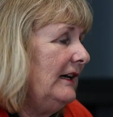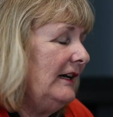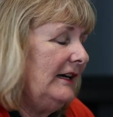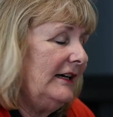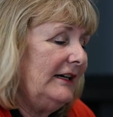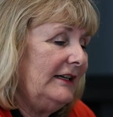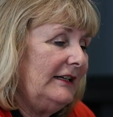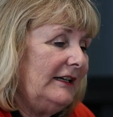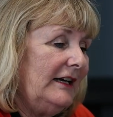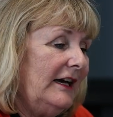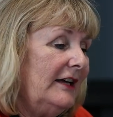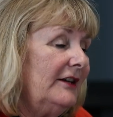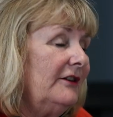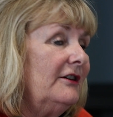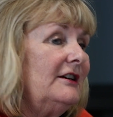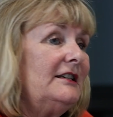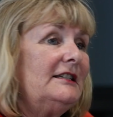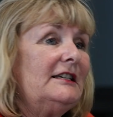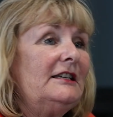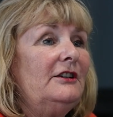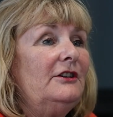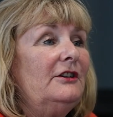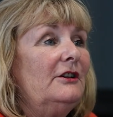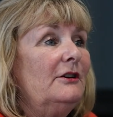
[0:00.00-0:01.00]
And I
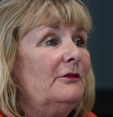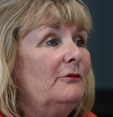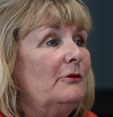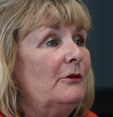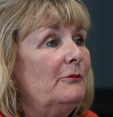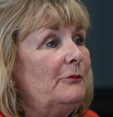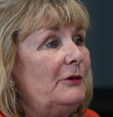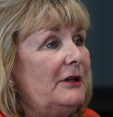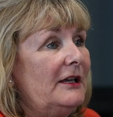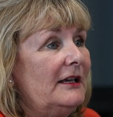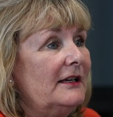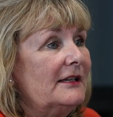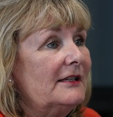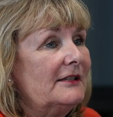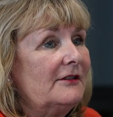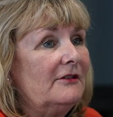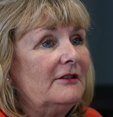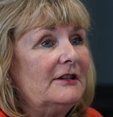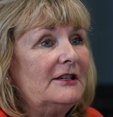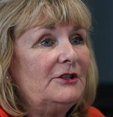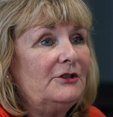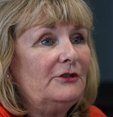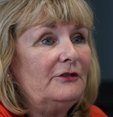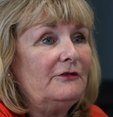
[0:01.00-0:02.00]
didn't know what
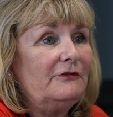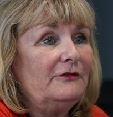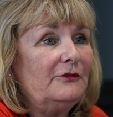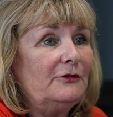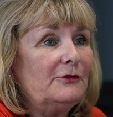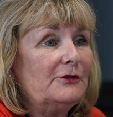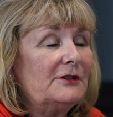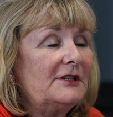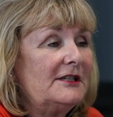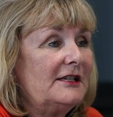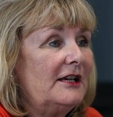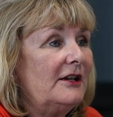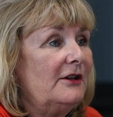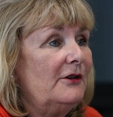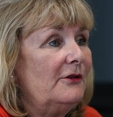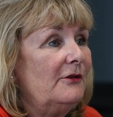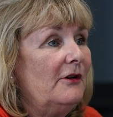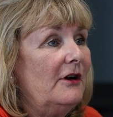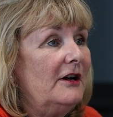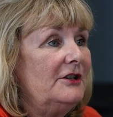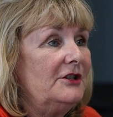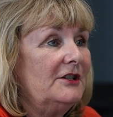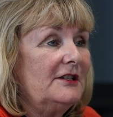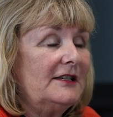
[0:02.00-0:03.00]
PSI stood for, so
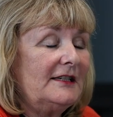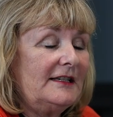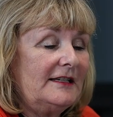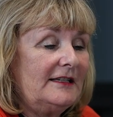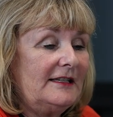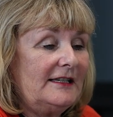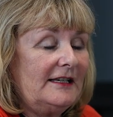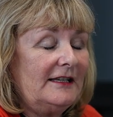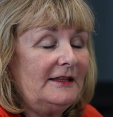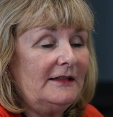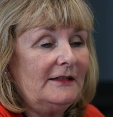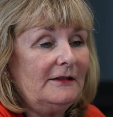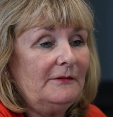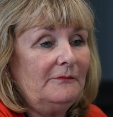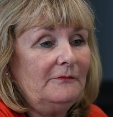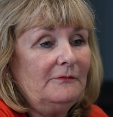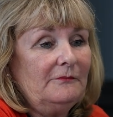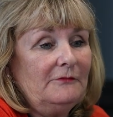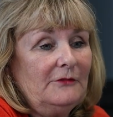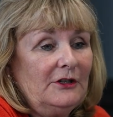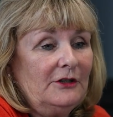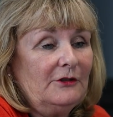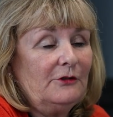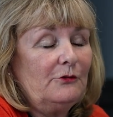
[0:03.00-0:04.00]
I just sent
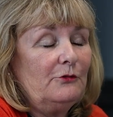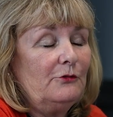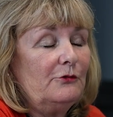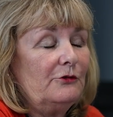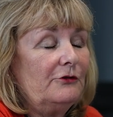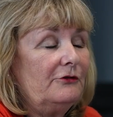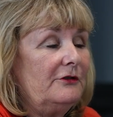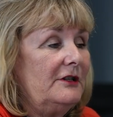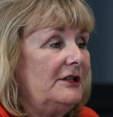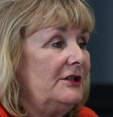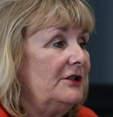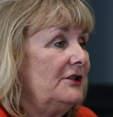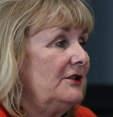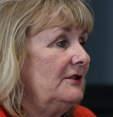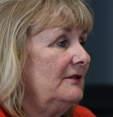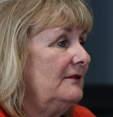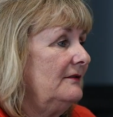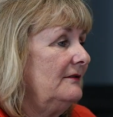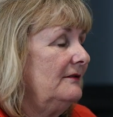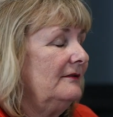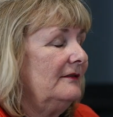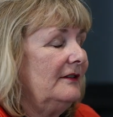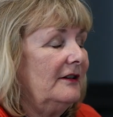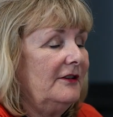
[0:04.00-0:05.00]
them, 1/4-inch,
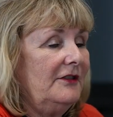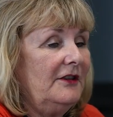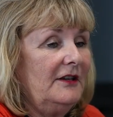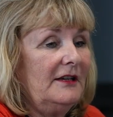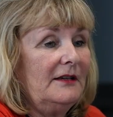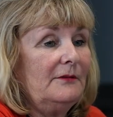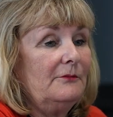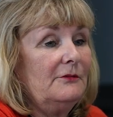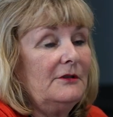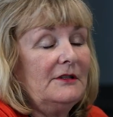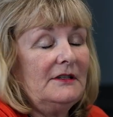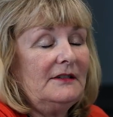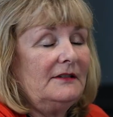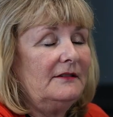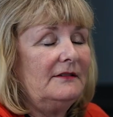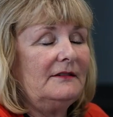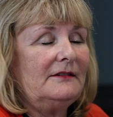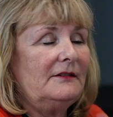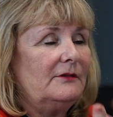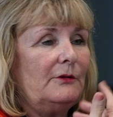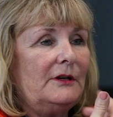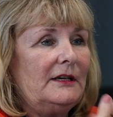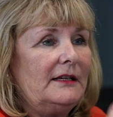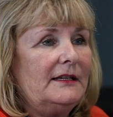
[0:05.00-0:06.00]
I think it was
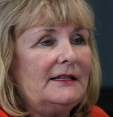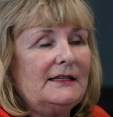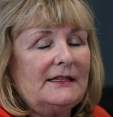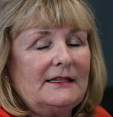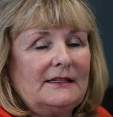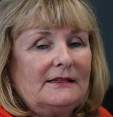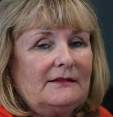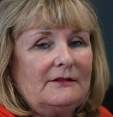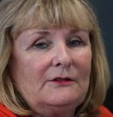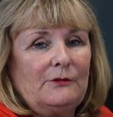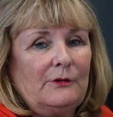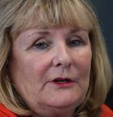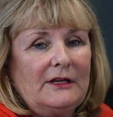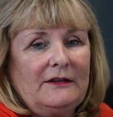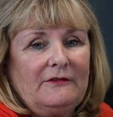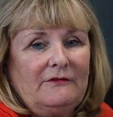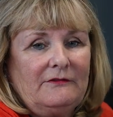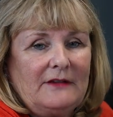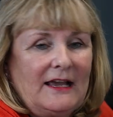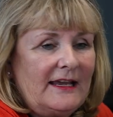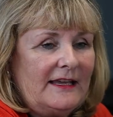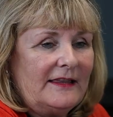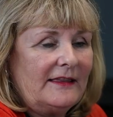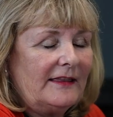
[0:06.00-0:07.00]

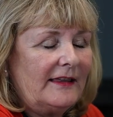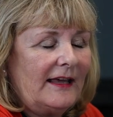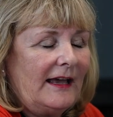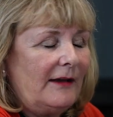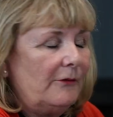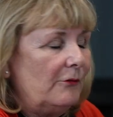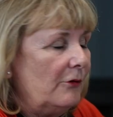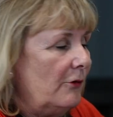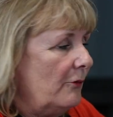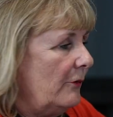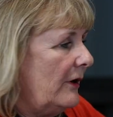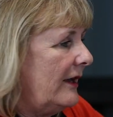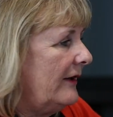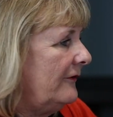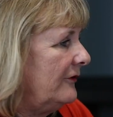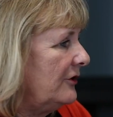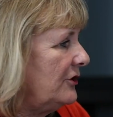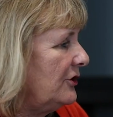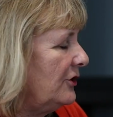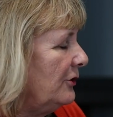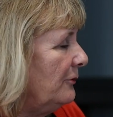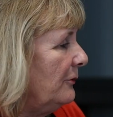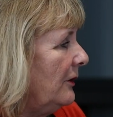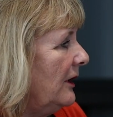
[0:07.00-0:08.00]
28 thou or whatever
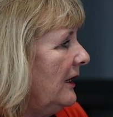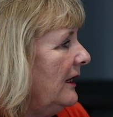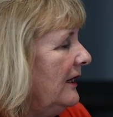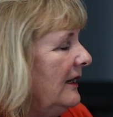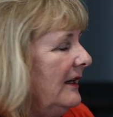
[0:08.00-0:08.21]
tube,